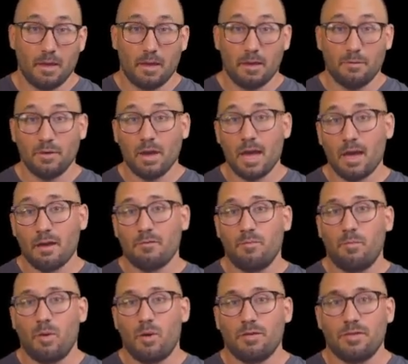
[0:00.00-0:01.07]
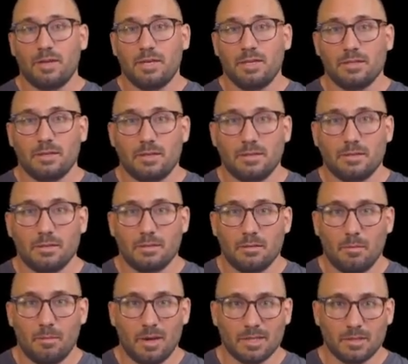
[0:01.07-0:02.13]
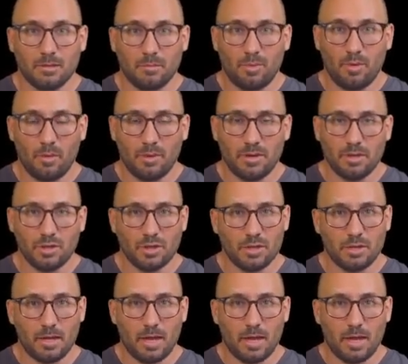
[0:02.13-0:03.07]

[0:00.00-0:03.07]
If you have bought the eSense Muscle Pro Edition